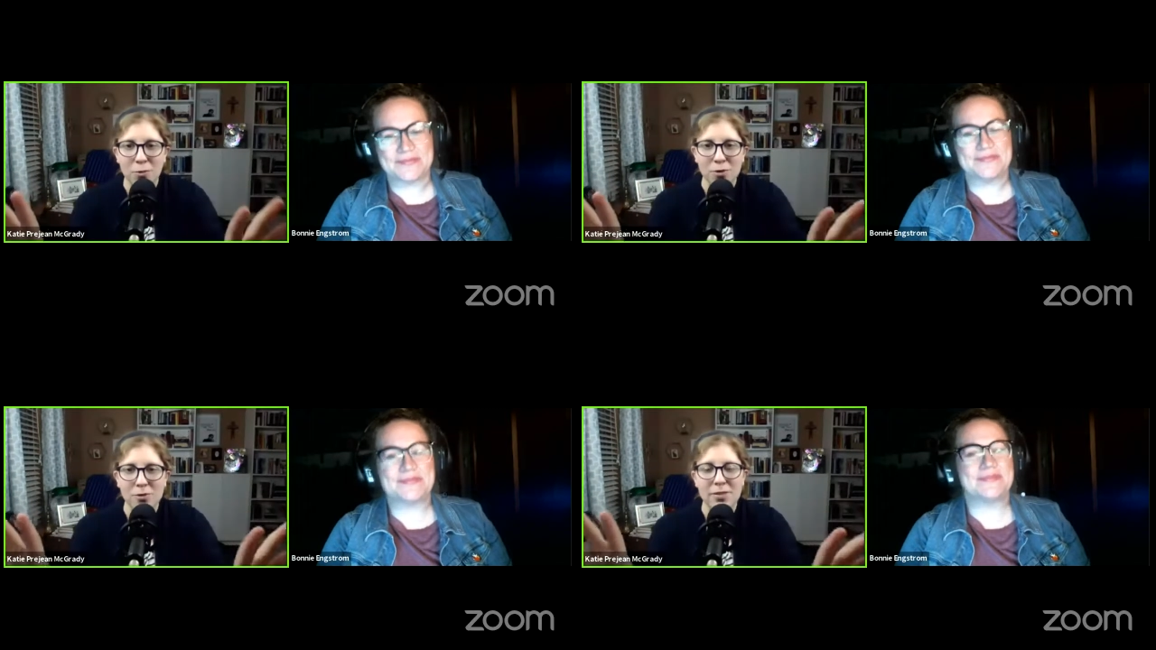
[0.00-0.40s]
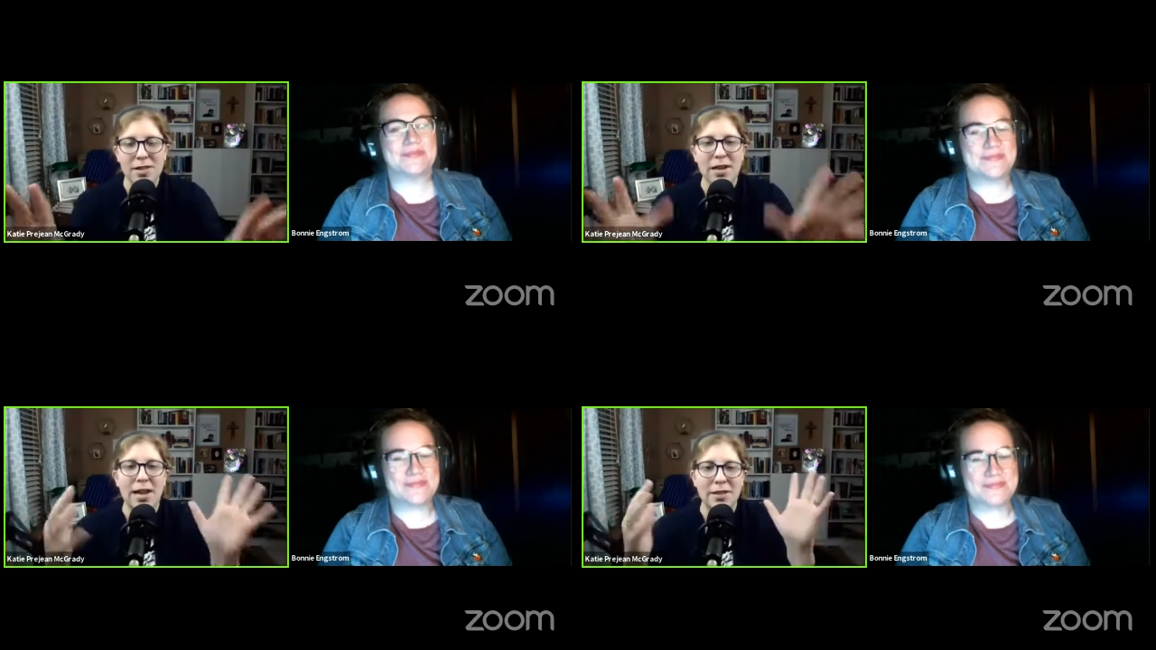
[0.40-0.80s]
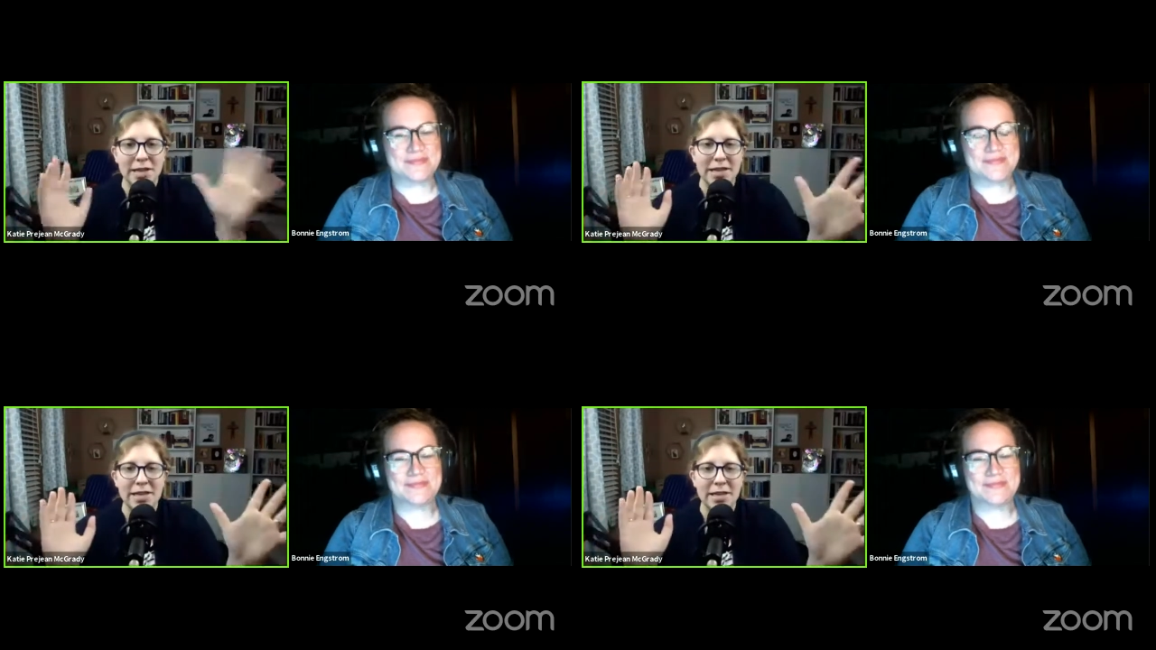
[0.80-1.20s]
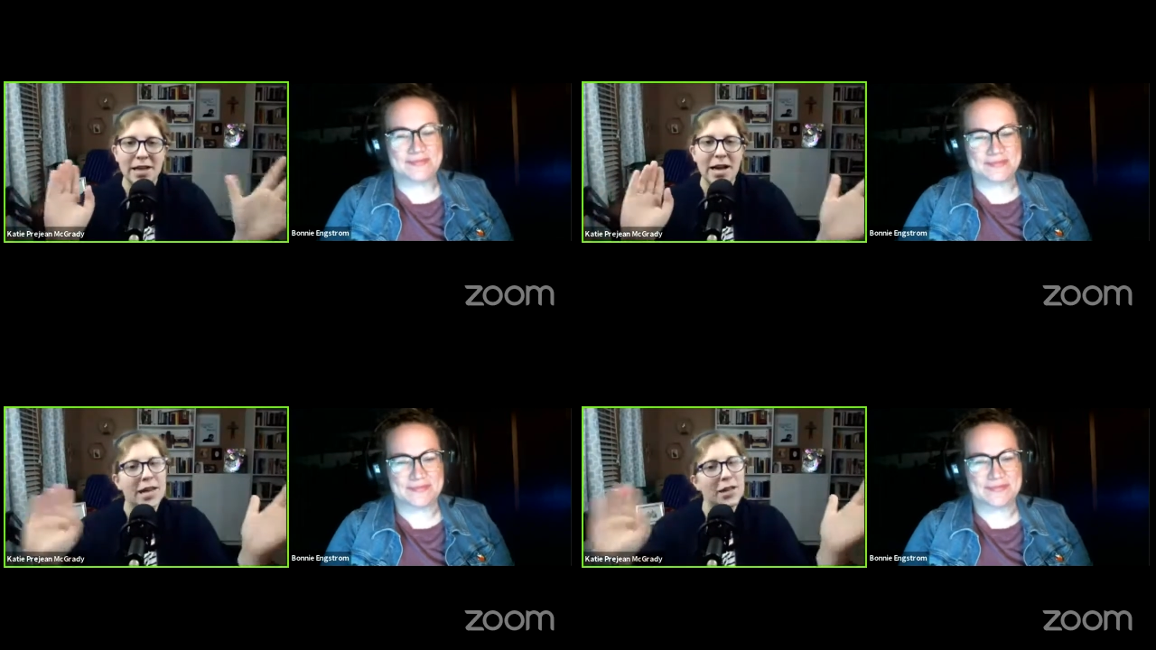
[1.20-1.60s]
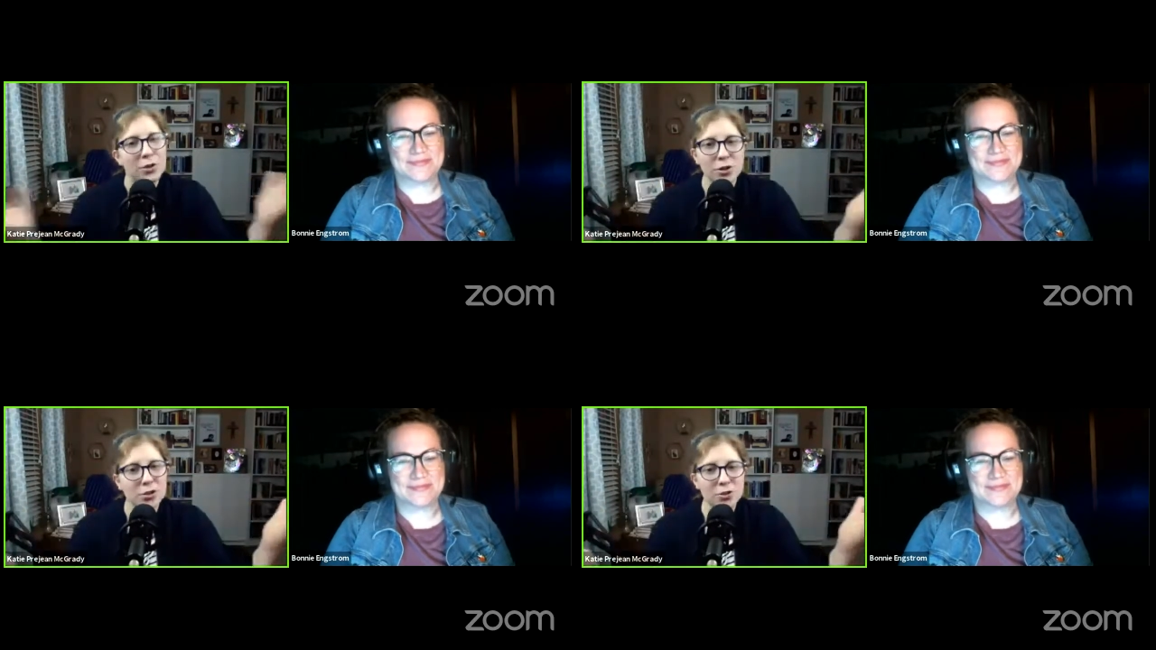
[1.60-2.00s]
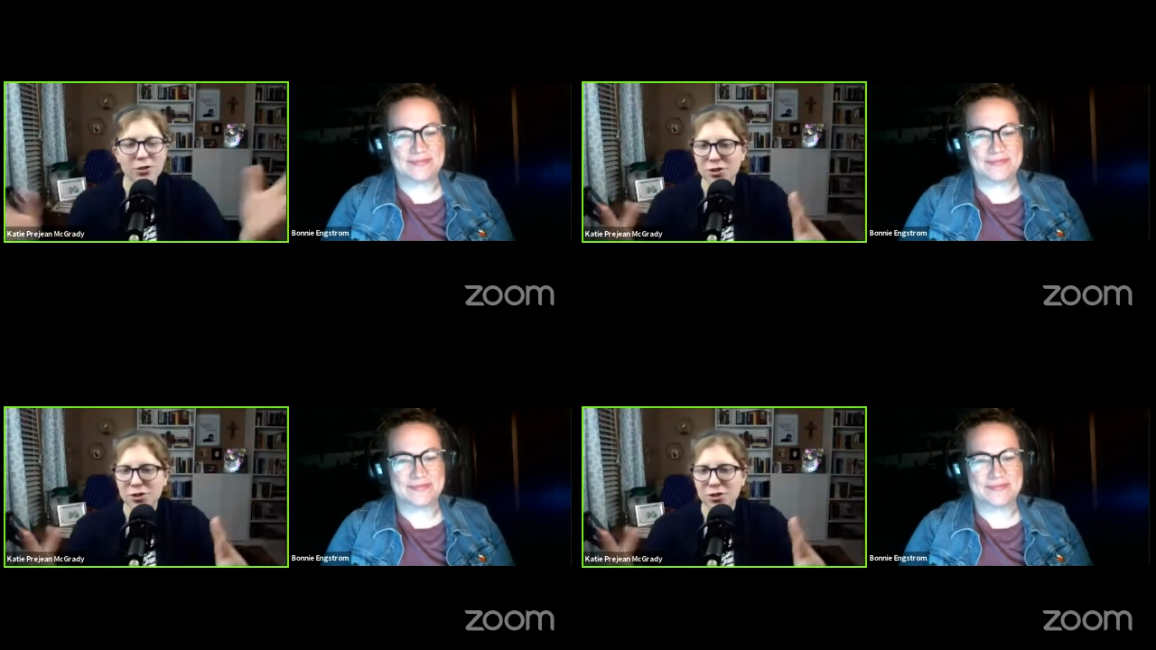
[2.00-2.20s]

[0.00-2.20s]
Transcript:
Speaker 1: world that I like I look to to